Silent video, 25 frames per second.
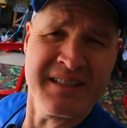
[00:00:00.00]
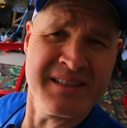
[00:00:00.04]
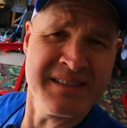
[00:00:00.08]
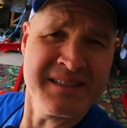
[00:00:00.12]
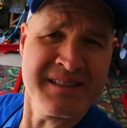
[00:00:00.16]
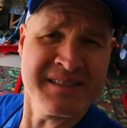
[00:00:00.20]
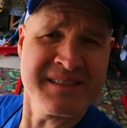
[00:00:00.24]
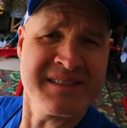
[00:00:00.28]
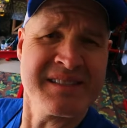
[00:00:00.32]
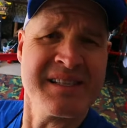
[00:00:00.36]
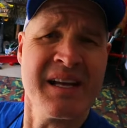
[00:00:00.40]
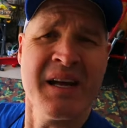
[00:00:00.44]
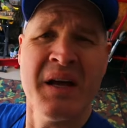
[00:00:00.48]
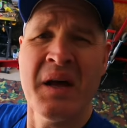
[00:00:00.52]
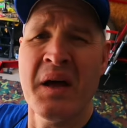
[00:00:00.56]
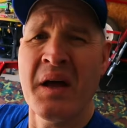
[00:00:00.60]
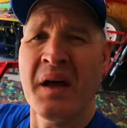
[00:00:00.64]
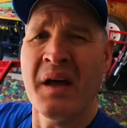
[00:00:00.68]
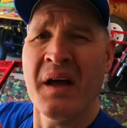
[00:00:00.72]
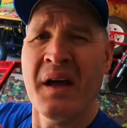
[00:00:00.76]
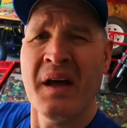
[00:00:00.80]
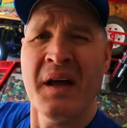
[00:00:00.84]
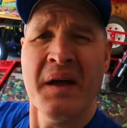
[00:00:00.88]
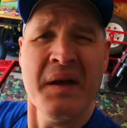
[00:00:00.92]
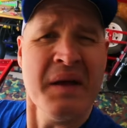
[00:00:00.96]
is,
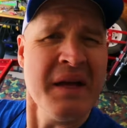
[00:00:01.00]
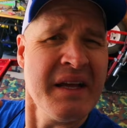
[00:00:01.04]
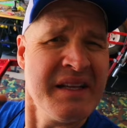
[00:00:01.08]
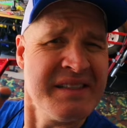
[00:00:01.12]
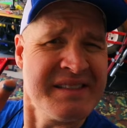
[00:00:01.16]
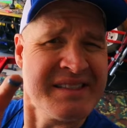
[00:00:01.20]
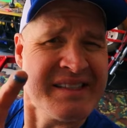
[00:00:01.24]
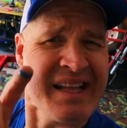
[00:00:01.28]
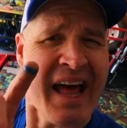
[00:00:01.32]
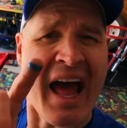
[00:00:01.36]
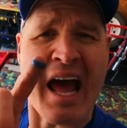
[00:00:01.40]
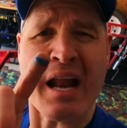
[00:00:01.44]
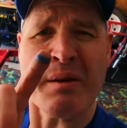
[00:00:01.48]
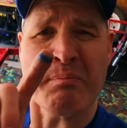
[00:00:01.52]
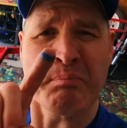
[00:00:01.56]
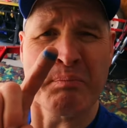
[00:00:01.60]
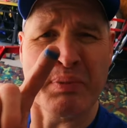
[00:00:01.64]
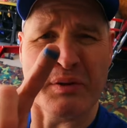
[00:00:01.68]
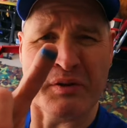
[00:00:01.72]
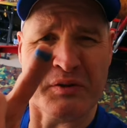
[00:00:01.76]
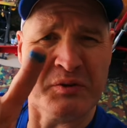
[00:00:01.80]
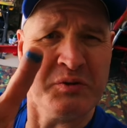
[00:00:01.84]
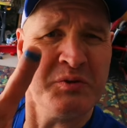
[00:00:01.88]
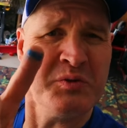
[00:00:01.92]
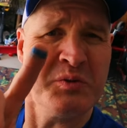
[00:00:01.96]
is
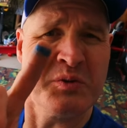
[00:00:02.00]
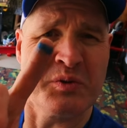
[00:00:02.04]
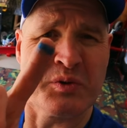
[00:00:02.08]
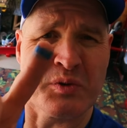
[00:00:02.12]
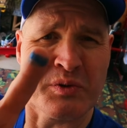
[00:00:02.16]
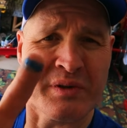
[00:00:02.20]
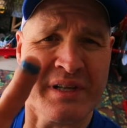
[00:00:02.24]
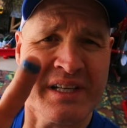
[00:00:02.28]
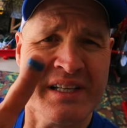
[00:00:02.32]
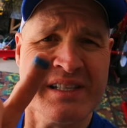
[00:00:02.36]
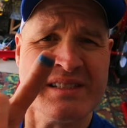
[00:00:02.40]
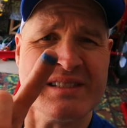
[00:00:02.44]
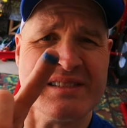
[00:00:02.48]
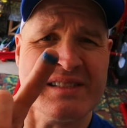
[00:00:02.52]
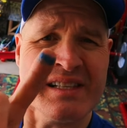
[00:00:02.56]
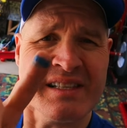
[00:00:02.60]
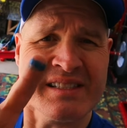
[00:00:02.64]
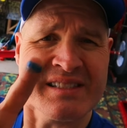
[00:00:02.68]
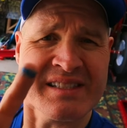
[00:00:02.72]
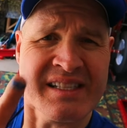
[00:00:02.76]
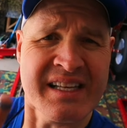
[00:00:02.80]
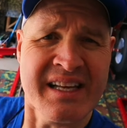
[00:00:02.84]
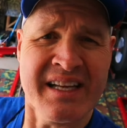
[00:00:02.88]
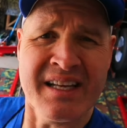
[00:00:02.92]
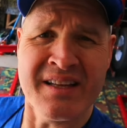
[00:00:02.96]
that blue grease that's